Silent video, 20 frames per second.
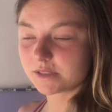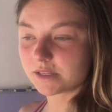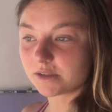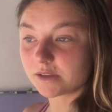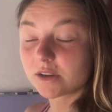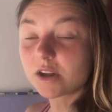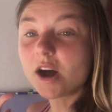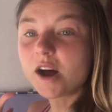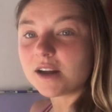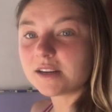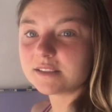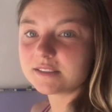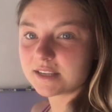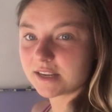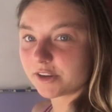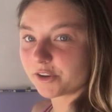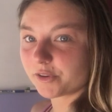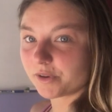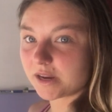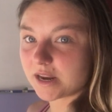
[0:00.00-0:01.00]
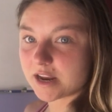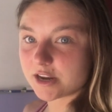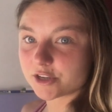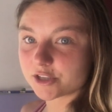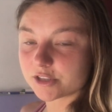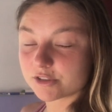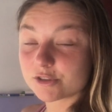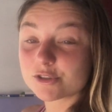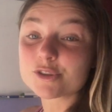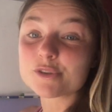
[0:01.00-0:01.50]
They're content
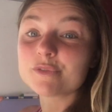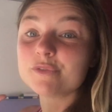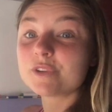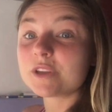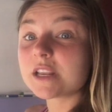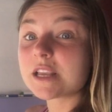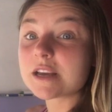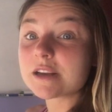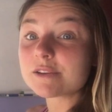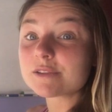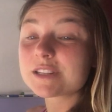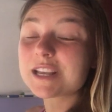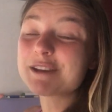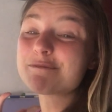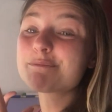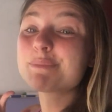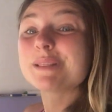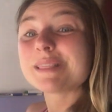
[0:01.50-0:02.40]
creations through videos and